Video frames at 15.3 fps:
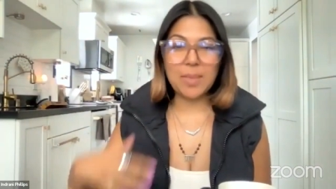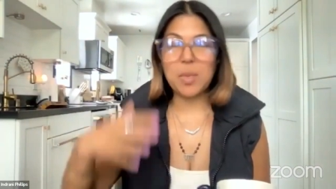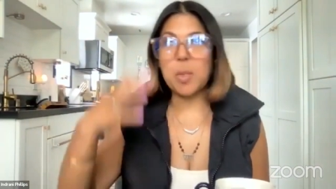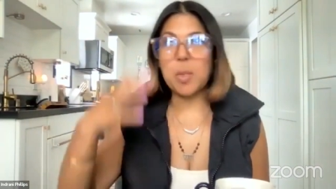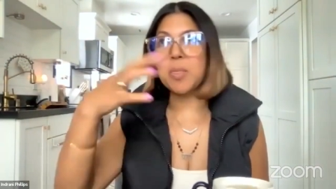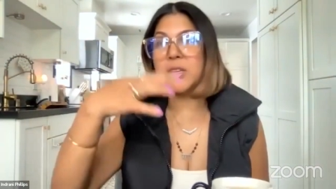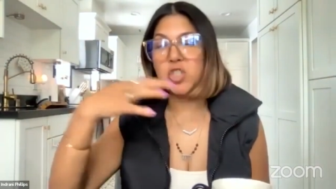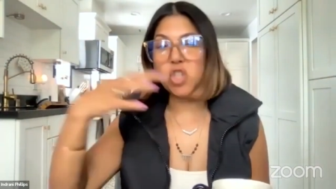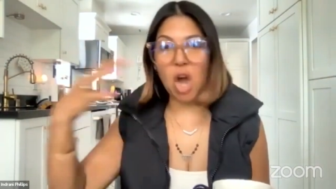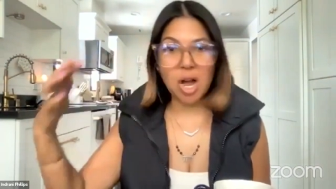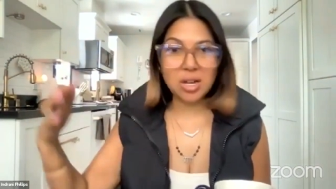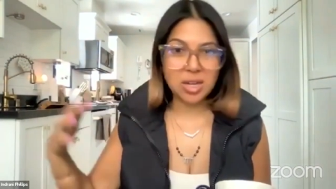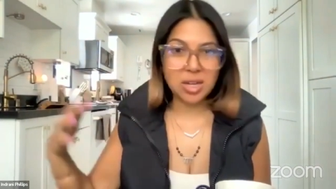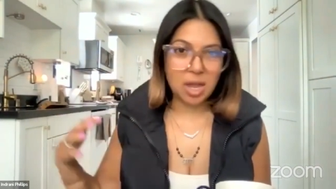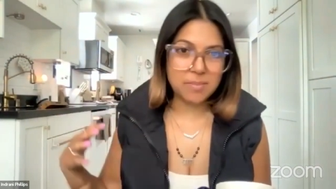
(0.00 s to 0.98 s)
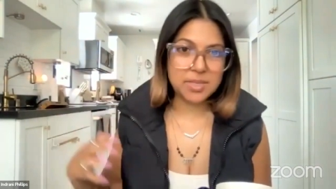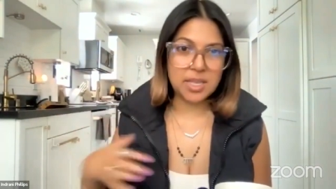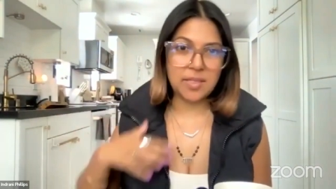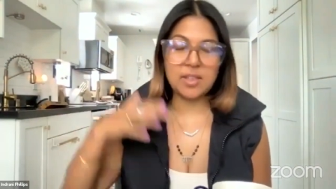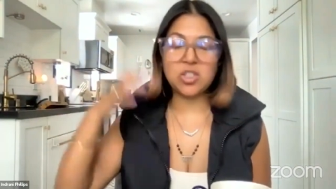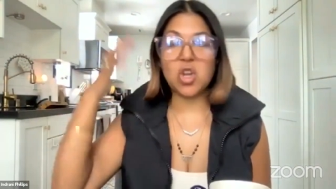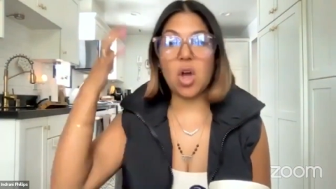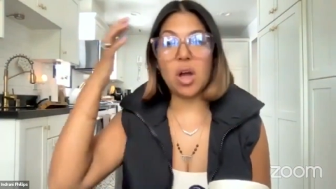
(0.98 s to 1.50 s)
And then the dog comes
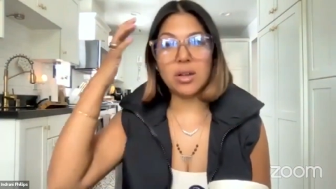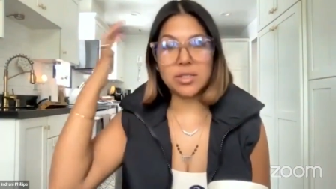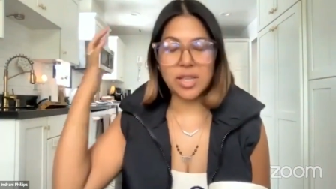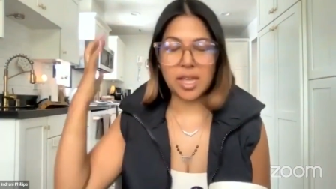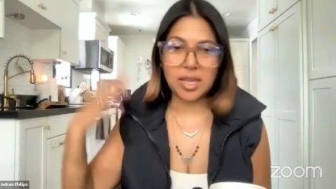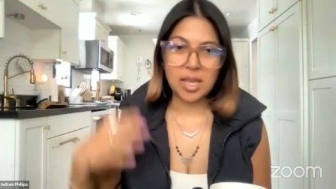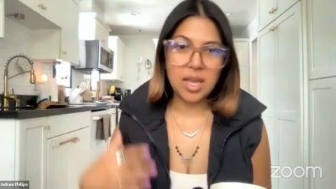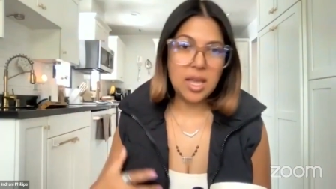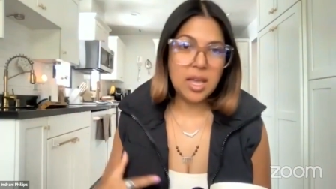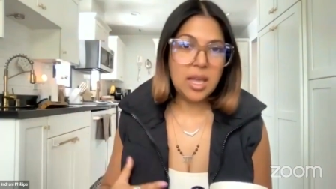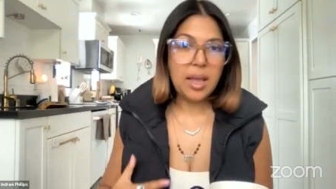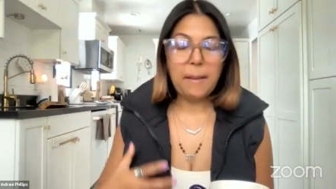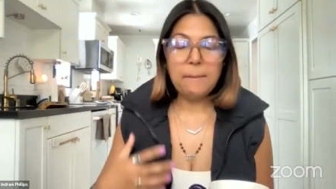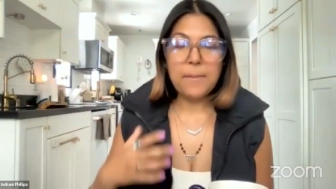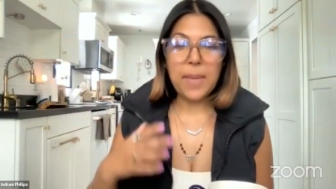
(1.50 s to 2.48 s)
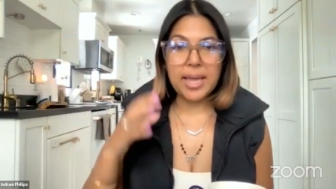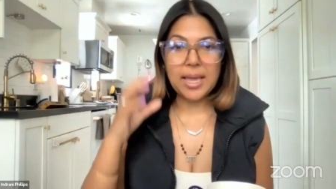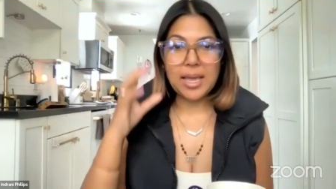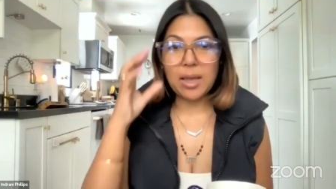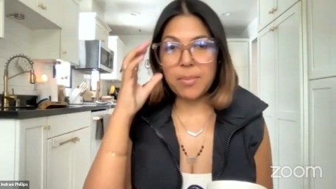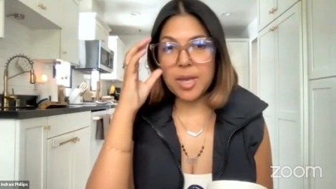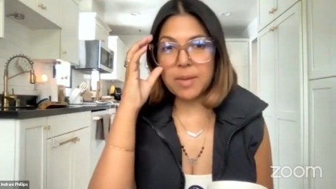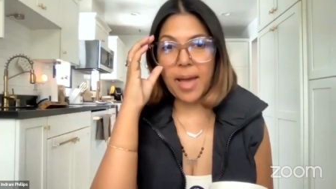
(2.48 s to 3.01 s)
in, the dog's like
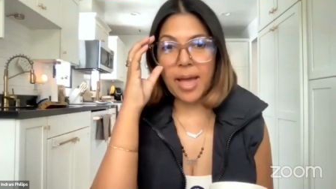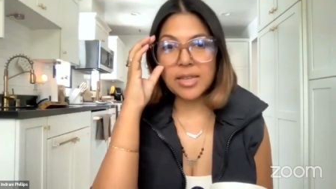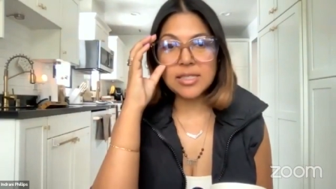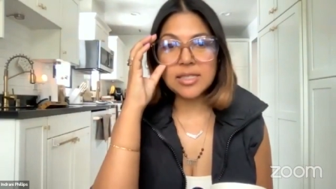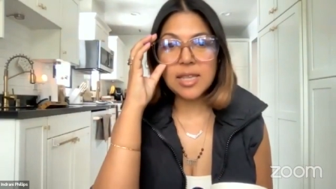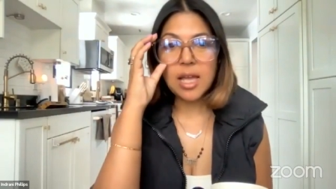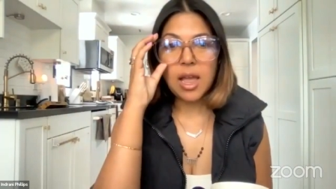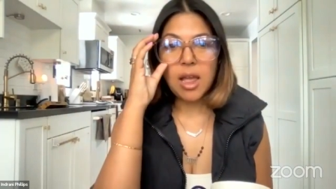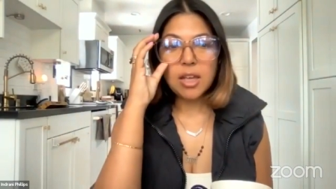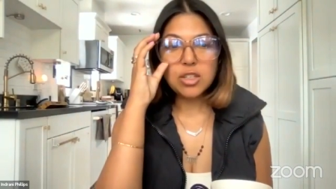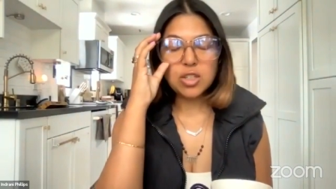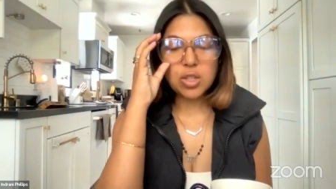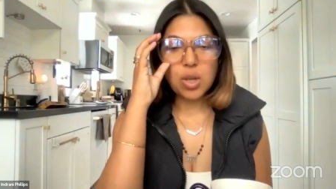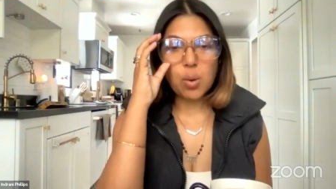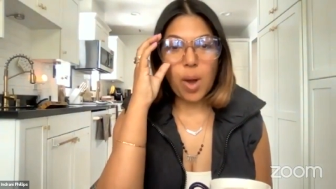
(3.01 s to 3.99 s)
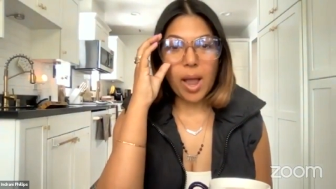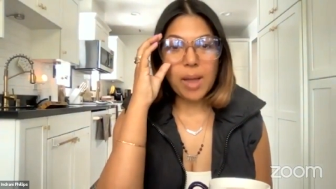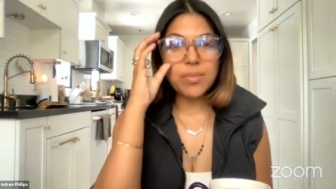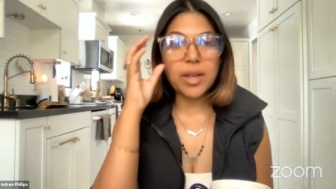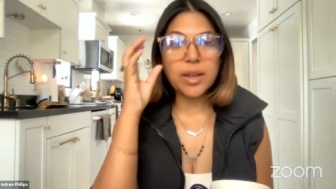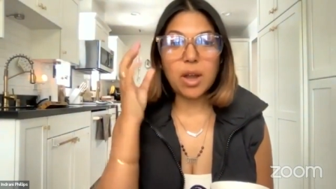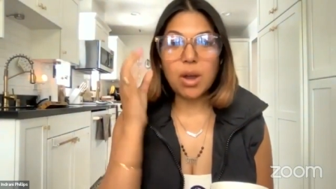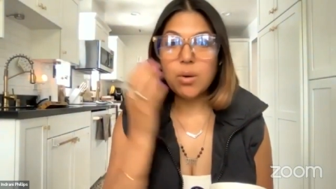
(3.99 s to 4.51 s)
making a big mess. So I'm
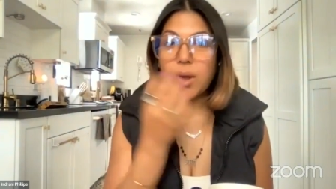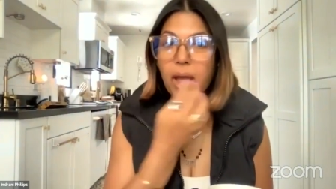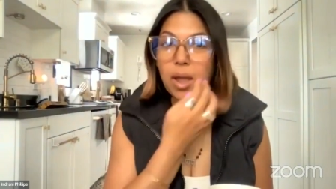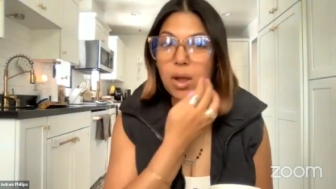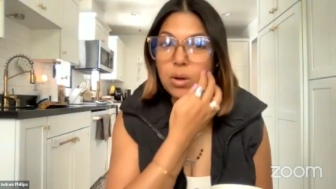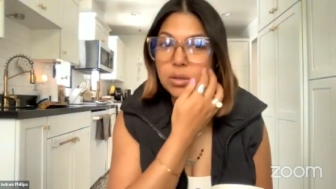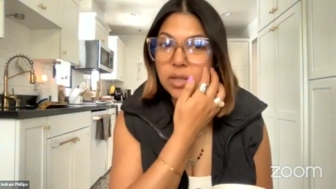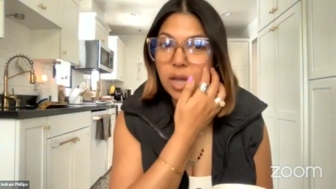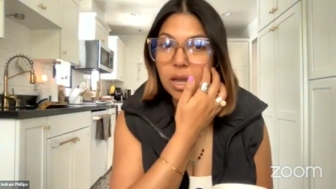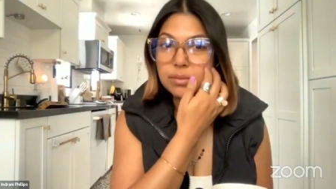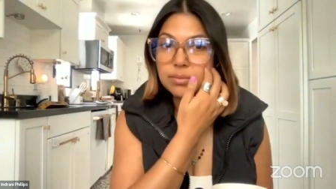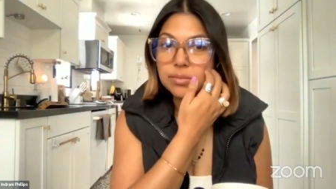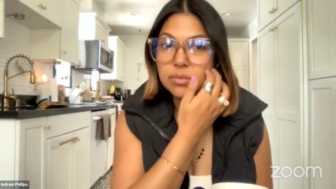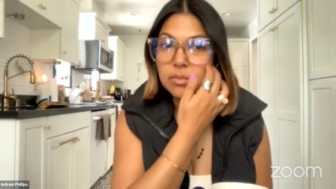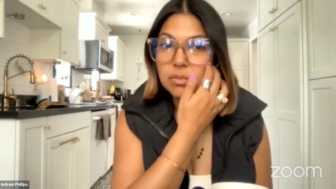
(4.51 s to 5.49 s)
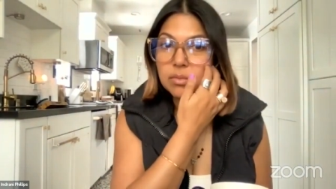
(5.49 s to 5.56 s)
like, okay, hold on.